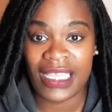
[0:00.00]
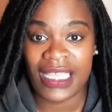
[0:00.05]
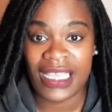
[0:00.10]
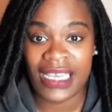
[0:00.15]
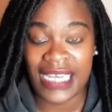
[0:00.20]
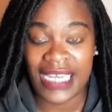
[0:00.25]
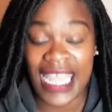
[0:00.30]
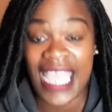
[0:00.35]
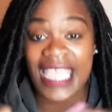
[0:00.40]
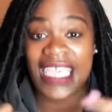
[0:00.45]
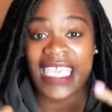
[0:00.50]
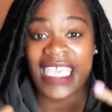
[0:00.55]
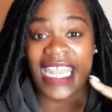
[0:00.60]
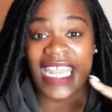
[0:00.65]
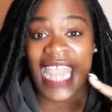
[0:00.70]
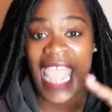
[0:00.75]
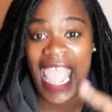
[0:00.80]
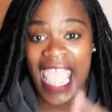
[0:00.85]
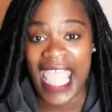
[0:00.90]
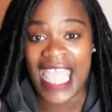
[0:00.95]
That
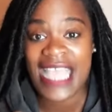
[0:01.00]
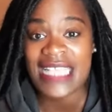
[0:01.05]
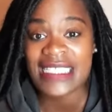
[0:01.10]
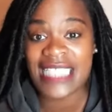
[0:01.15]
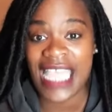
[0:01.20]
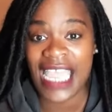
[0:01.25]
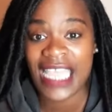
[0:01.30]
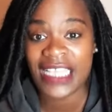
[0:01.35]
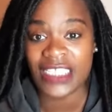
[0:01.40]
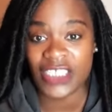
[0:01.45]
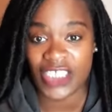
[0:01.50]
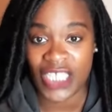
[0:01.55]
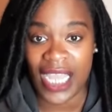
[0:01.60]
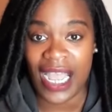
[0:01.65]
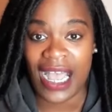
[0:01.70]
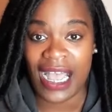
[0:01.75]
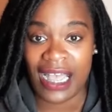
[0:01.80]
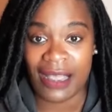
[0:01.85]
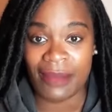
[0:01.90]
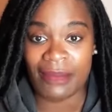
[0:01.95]
kid has a
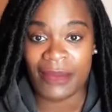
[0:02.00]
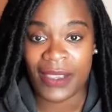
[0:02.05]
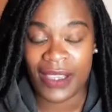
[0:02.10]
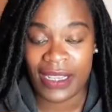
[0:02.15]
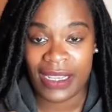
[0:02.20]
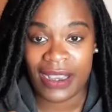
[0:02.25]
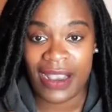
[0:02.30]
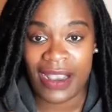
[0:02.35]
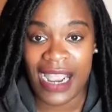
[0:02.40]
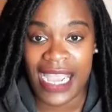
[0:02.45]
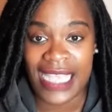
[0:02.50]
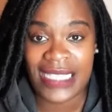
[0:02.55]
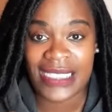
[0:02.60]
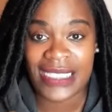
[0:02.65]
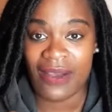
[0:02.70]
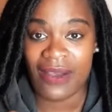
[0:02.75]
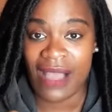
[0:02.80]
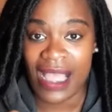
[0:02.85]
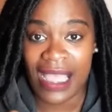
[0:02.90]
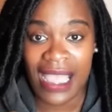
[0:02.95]
job, right?
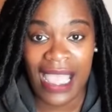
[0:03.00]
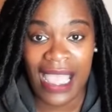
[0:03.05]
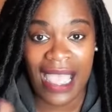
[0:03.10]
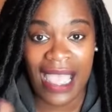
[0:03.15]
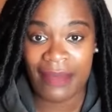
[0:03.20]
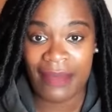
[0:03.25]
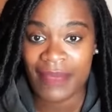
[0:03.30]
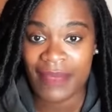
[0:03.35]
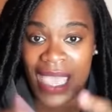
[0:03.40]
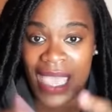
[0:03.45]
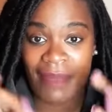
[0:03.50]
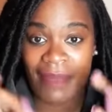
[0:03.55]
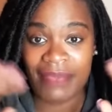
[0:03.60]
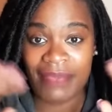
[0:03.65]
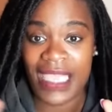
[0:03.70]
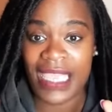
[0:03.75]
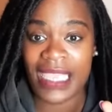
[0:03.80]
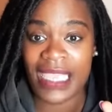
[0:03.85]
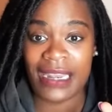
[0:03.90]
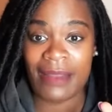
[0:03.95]
So I'm
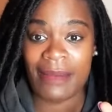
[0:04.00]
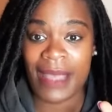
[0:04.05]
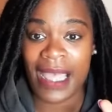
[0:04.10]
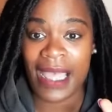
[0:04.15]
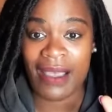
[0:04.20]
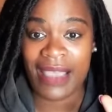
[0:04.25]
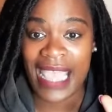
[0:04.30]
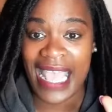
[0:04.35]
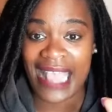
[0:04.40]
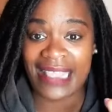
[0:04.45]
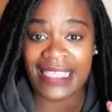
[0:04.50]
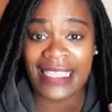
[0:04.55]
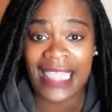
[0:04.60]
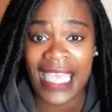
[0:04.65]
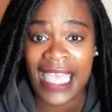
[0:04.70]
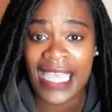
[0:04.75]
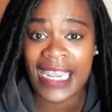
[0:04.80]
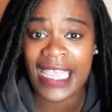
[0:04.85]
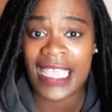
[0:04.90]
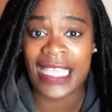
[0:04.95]
thinking about
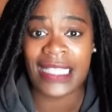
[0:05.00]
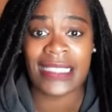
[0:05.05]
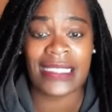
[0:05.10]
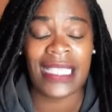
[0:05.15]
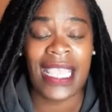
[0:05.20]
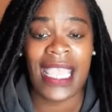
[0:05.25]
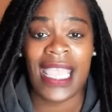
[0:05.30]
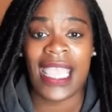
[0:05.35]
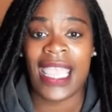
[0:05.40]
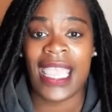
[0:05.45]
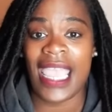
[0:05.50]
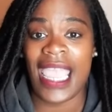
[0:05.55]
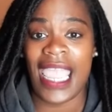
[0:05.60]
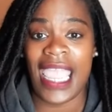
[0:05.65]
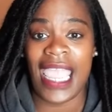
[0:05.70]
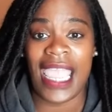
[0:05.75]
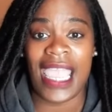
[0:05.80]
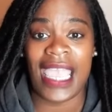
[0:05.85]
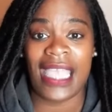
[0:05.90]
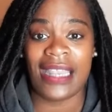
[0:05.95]
athletics
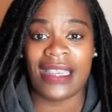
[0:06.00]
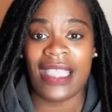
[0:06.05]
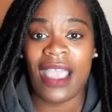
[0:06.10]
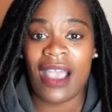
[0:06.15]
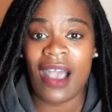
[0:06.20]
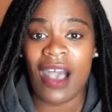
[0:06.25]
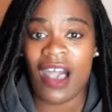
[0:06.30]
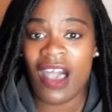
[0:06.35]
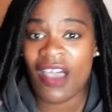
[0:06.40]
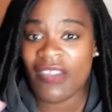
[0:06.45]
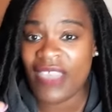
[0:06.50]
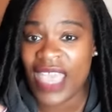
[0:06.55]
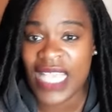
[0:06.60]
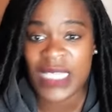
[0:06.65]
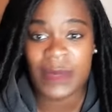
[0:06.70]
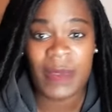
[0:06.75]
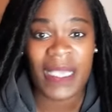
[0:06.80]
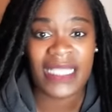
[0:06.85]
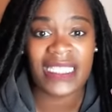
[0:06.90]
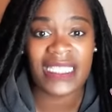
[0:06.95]
and all the
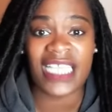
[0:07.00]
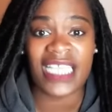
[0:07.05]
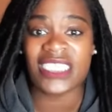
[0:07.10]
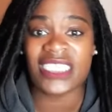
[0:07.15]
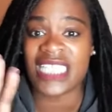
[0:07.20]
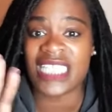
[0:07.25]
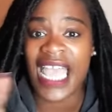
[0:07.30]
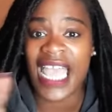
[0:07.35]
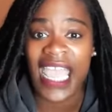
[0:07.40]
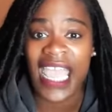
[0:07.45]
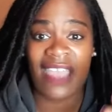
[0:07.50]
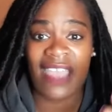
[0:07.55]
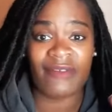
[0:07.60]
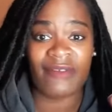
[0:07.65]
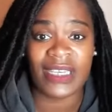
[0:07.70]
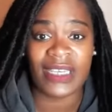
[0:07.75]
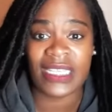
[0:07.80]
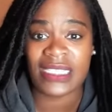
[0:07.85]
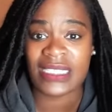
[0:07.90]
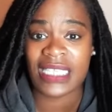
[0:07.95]
expectations I have
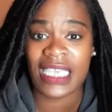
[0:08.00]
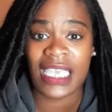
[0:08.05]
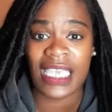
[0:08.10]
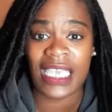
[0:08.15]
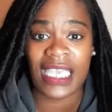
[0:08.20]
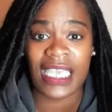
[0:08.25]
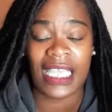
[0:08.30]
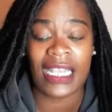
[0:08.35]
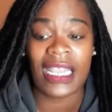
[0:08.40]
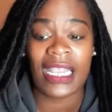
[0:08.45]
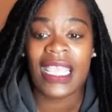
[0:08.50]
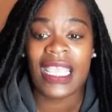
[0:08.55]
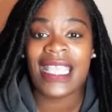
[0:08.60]
for this kid.